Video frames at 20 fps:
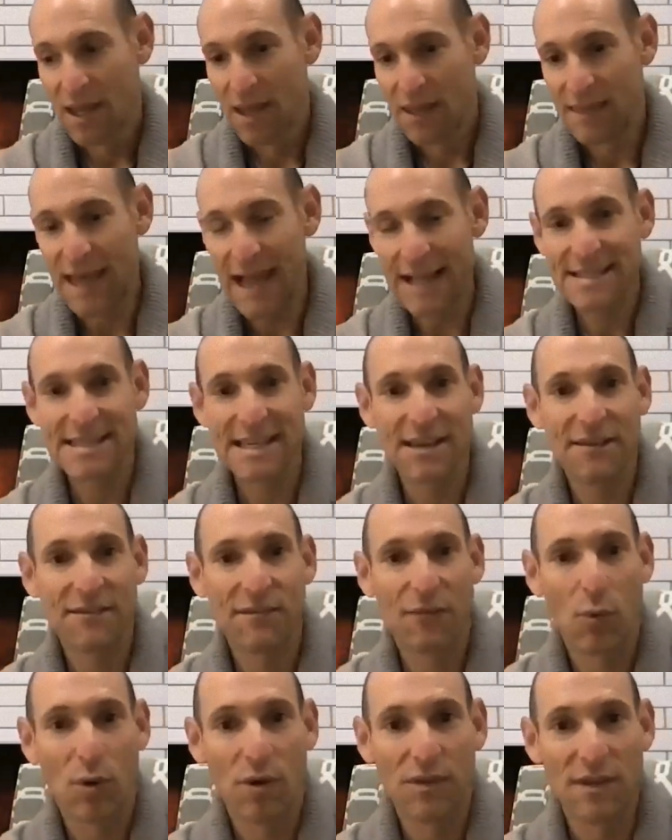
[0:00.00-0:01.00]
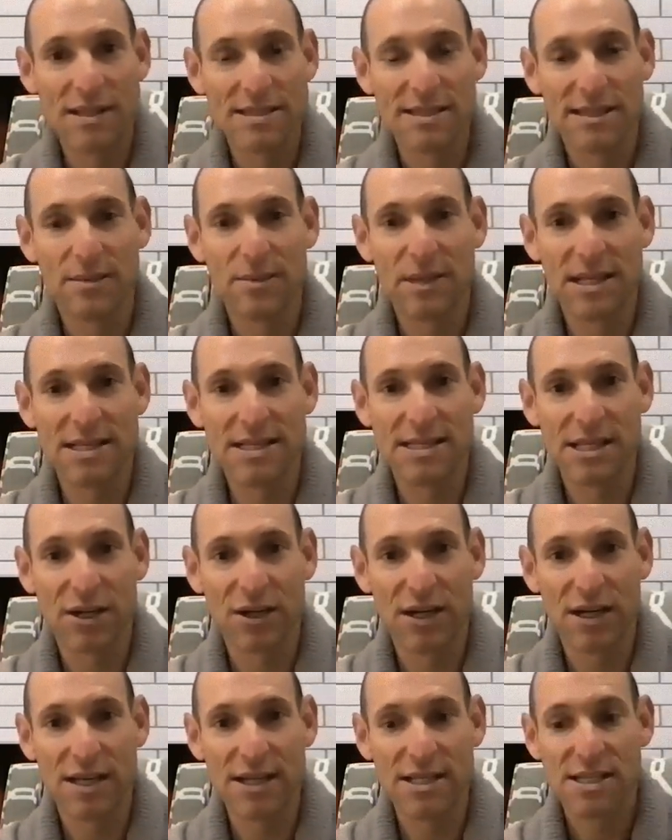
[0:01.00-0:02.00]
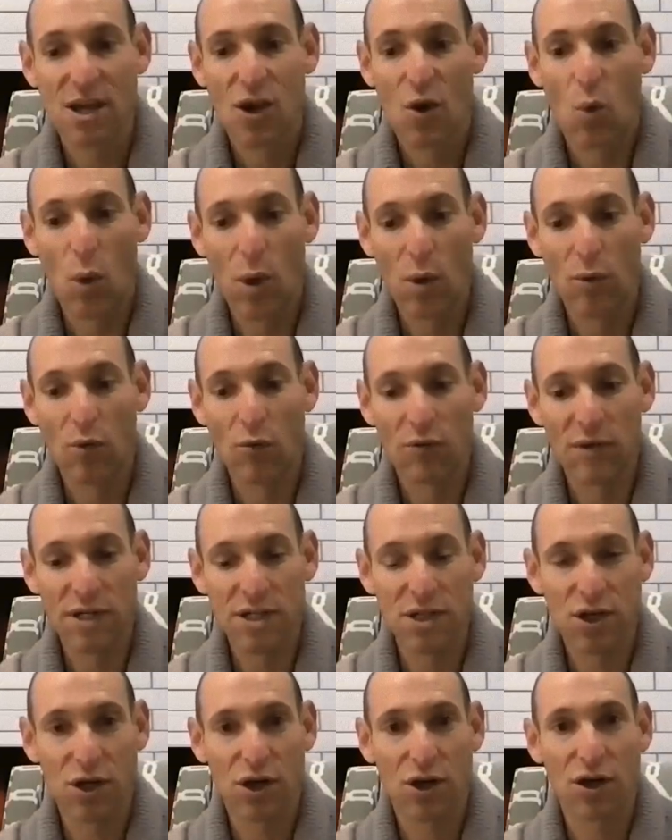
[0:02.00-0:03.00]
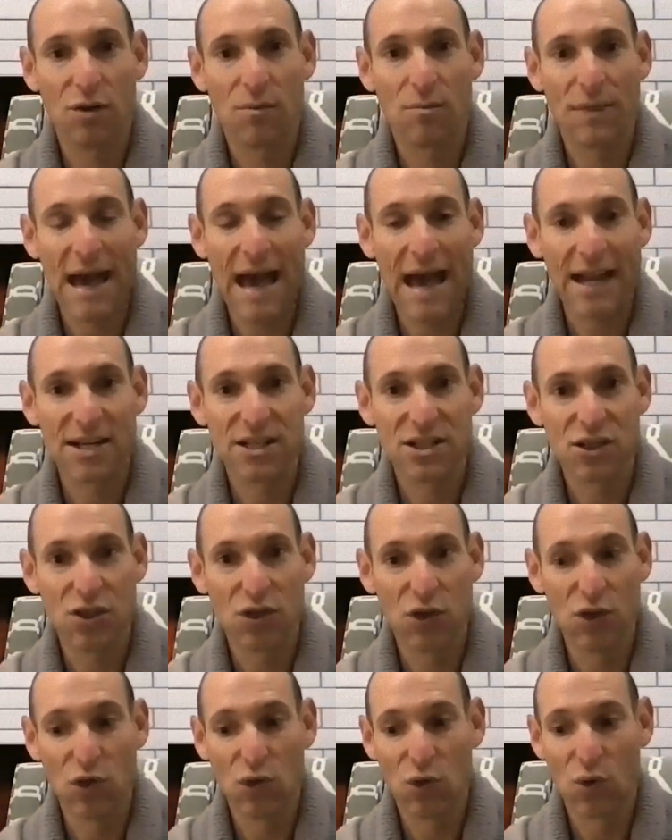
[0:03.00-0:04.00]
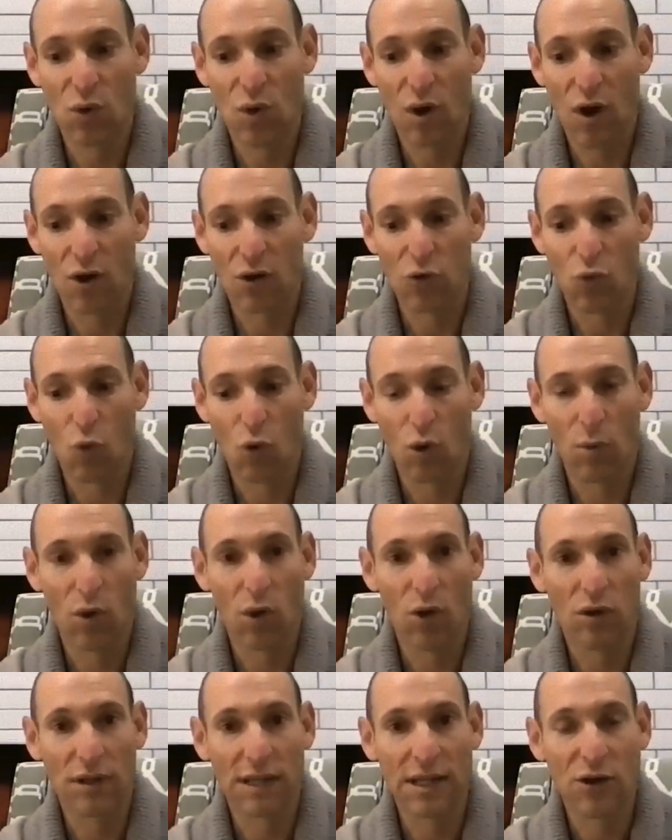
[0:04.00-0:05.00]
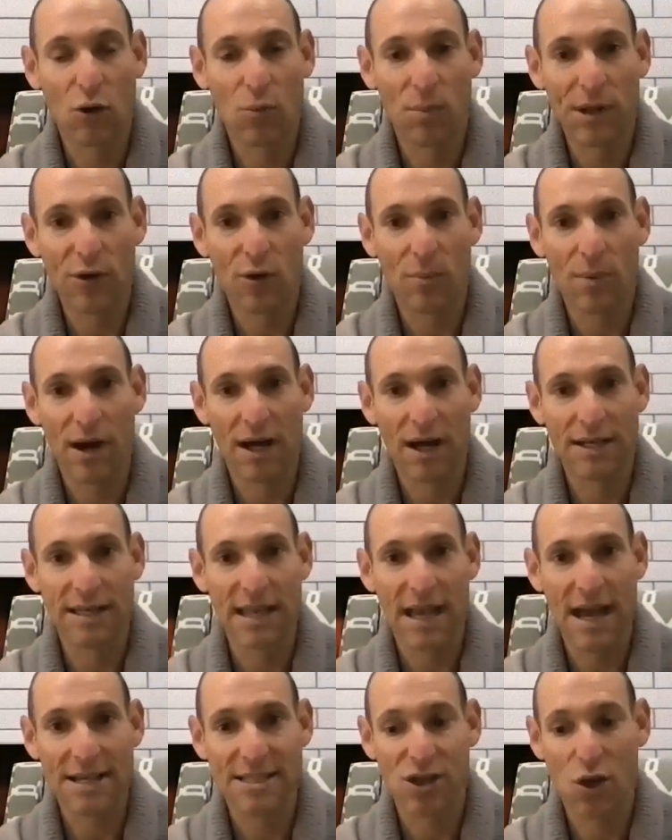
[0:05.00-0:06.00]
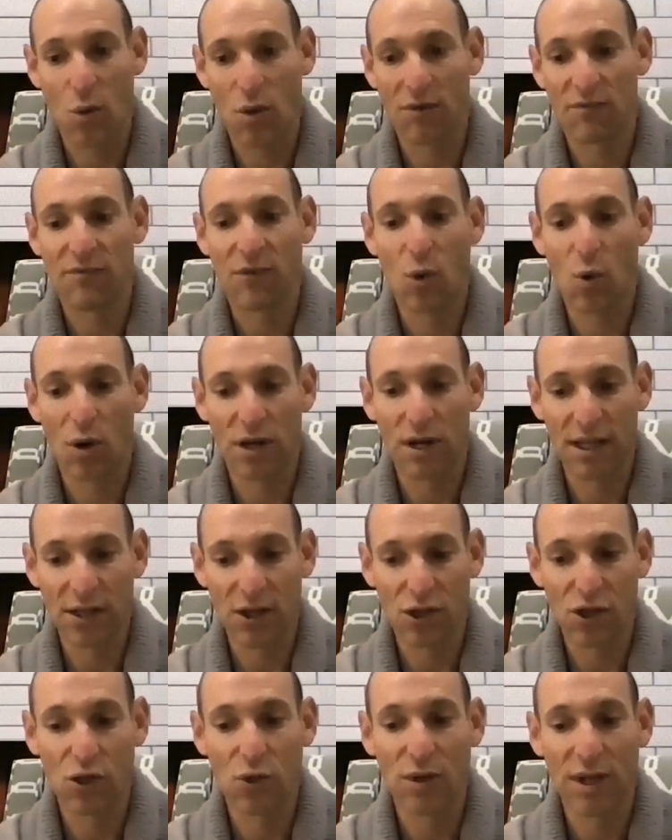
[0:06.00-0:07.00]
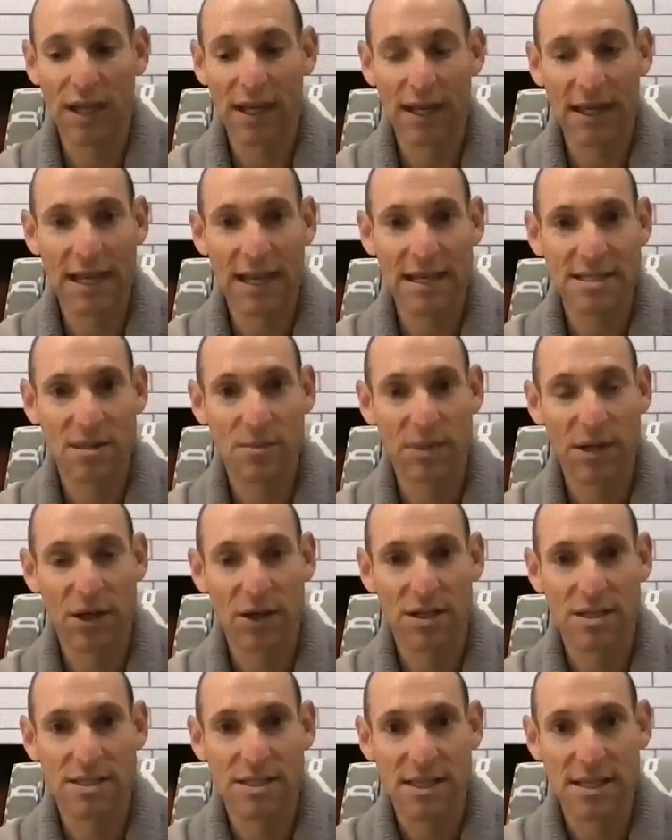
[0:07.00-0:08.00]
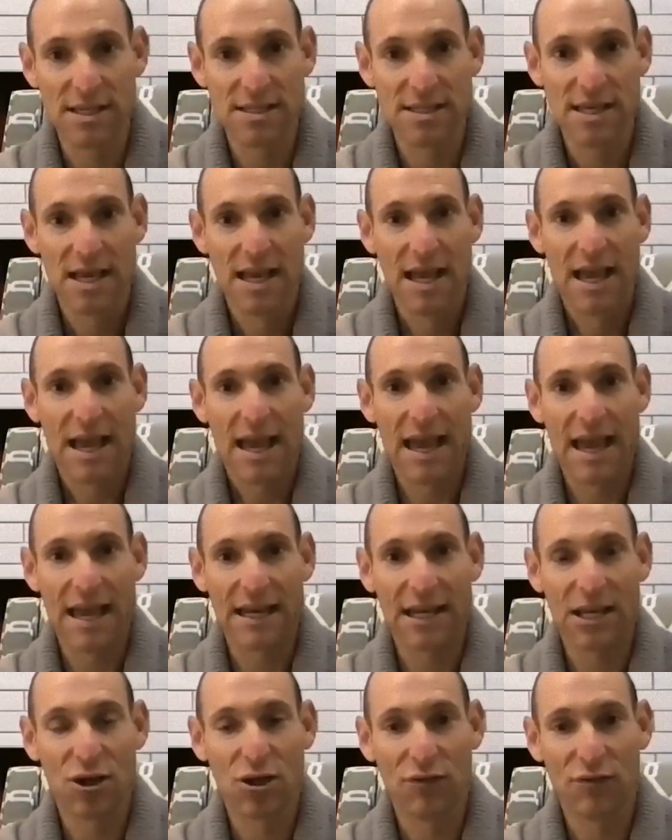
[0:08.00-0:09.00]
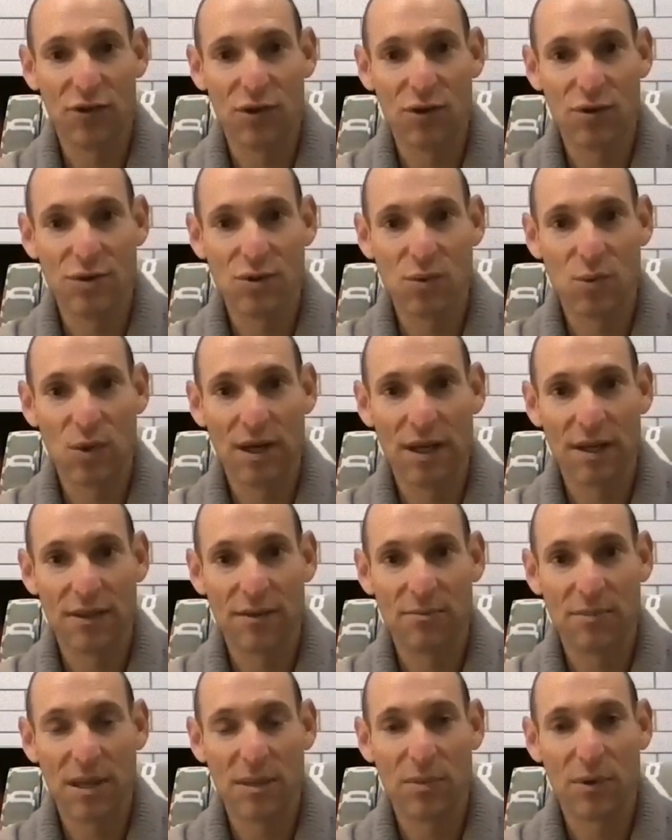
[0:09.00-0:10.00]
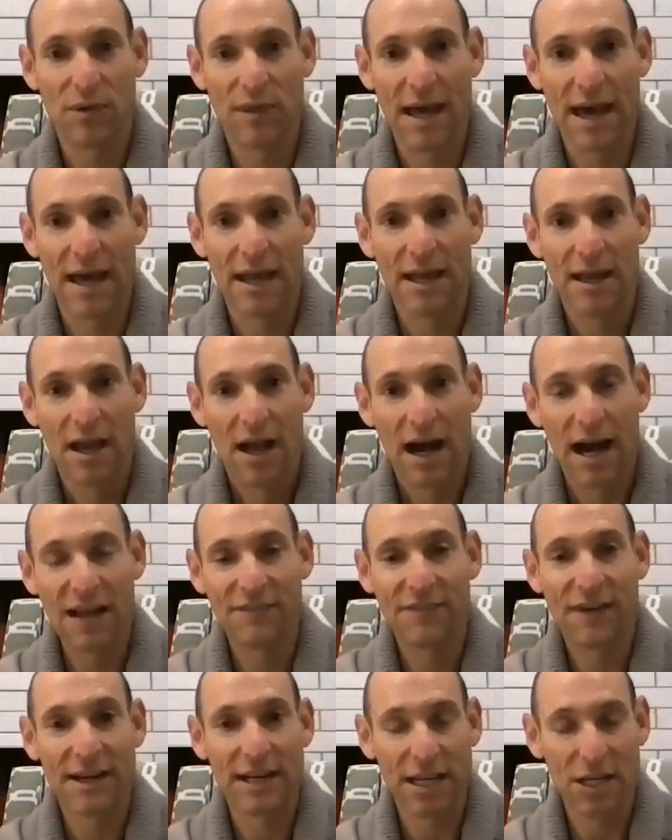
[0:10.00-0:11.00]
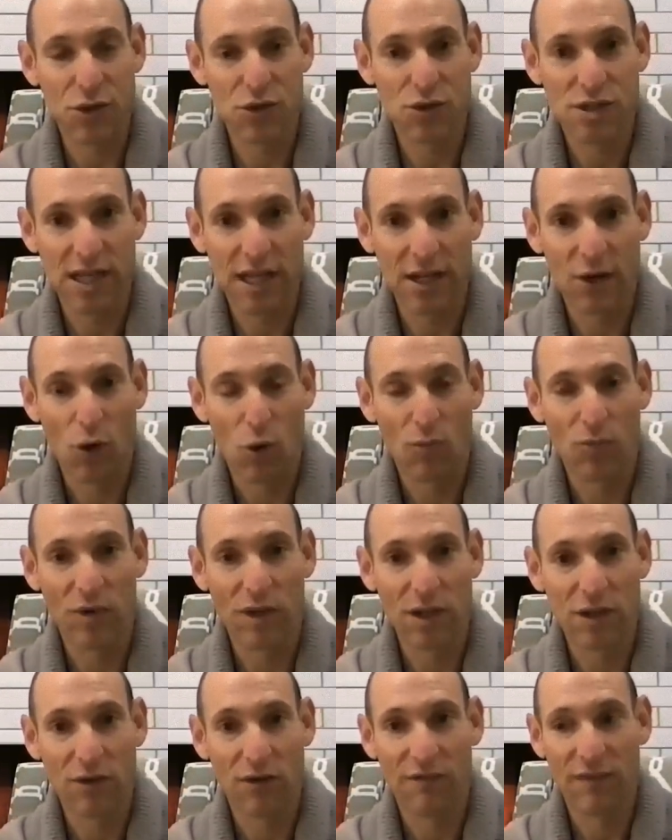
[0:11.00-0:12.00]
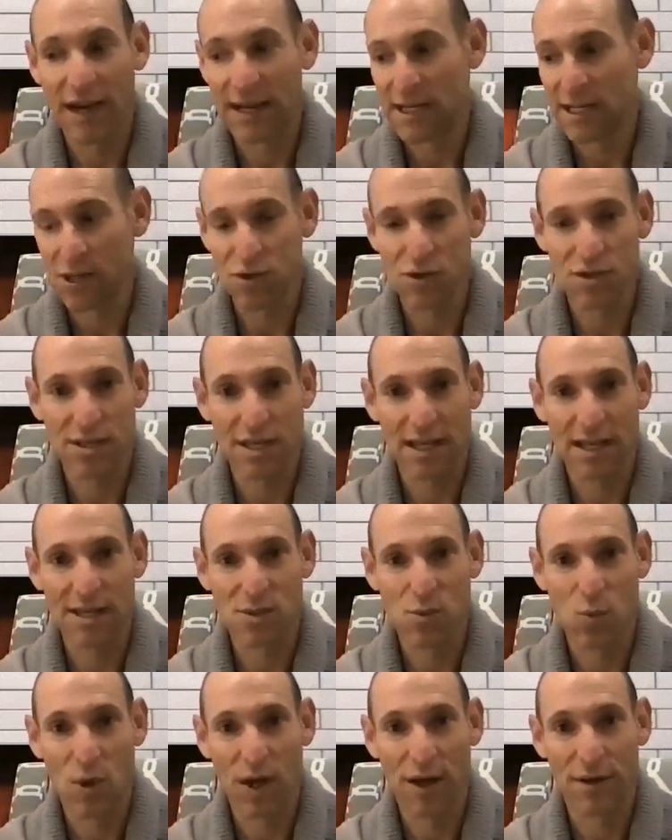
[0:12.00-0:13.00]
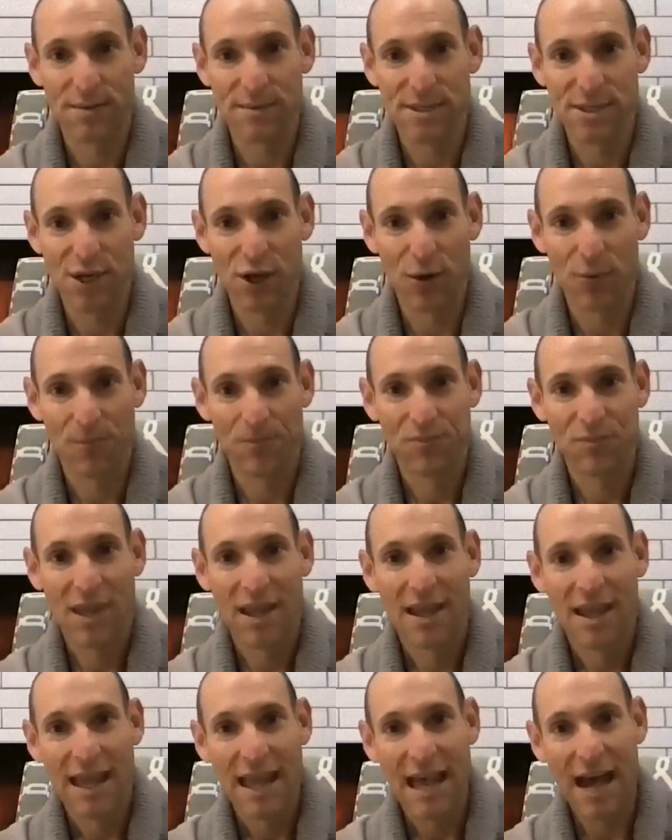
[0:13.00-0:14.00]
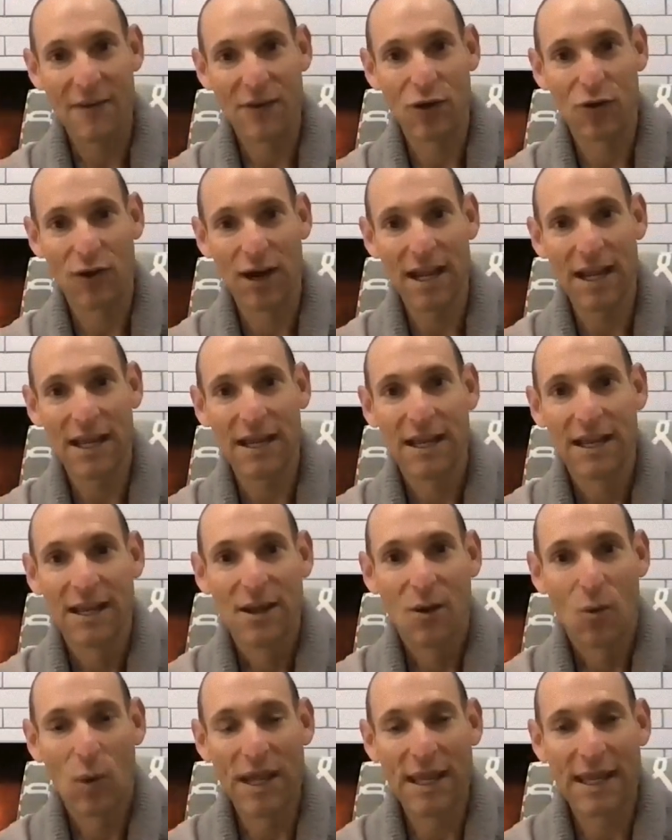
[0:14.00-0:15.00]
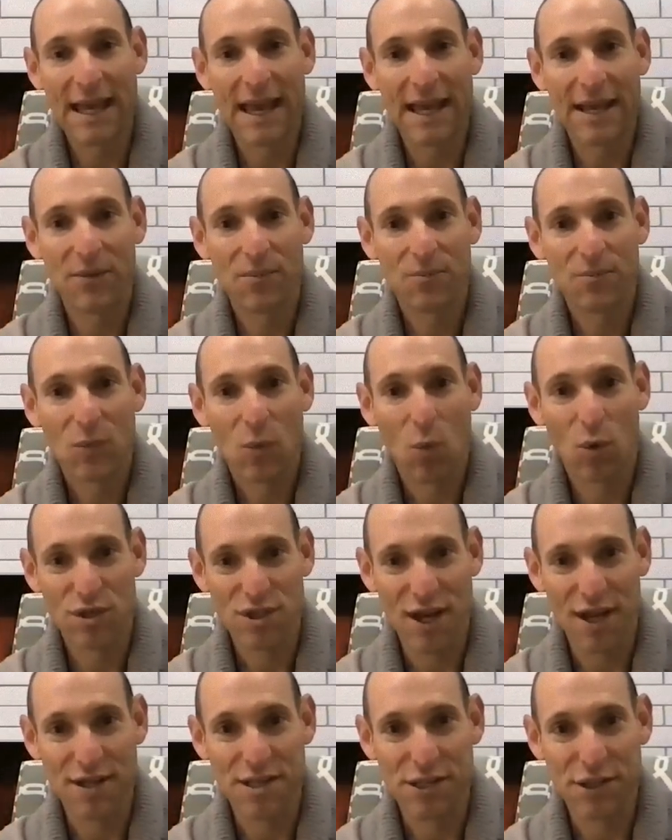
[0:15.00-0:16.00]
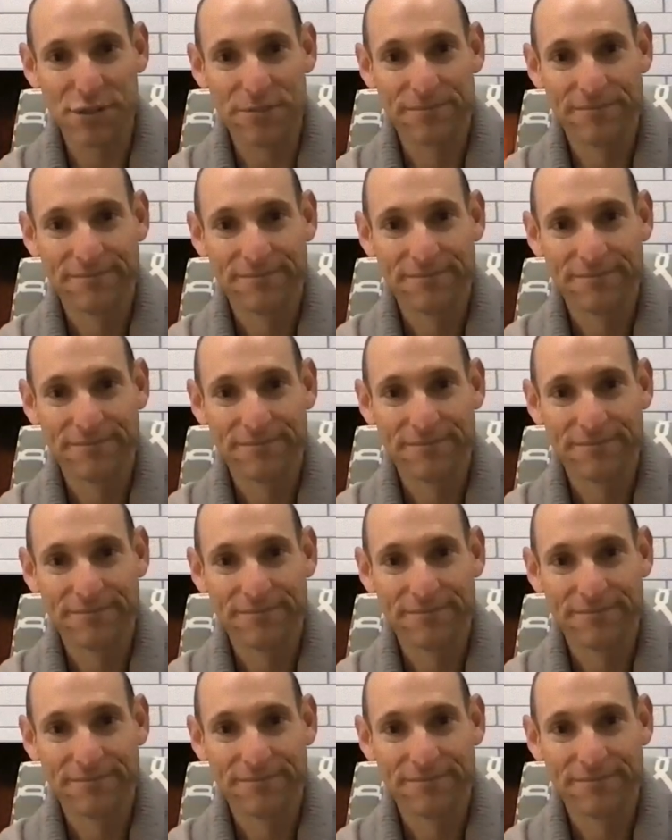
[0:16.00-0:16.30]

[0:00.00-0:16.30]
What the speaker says: That's it for this limited series. We will return back to our normal Legal Beagle podcast going forward, including guest appearances and interviews with people that I find interesting and hopefully you'll find interesting as well. So have a great weekend. We'll talk soon.